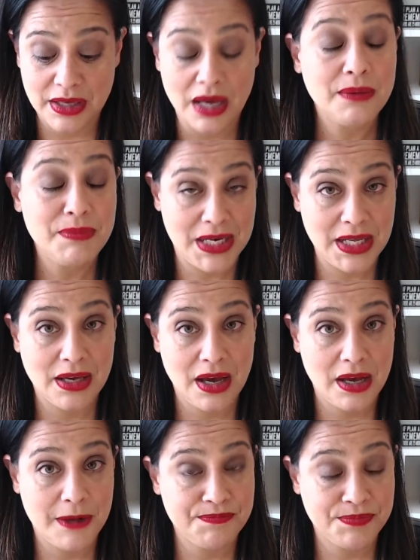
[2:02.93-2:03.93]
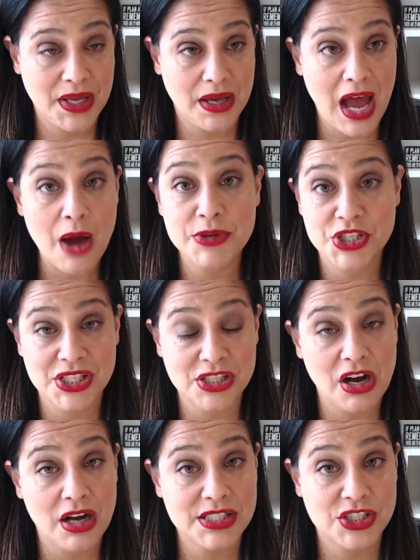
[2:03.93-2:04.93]
meaning how much does it
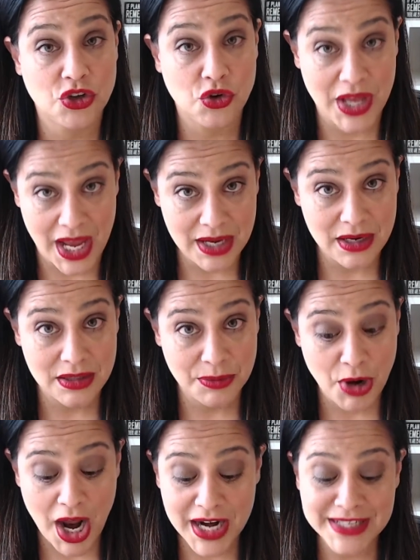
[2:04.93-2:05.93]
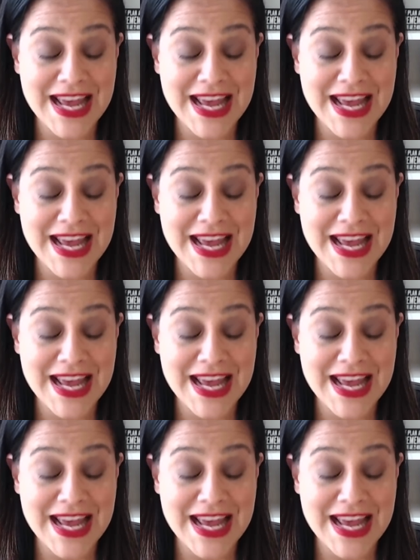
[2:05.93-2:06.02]
cost to create the product?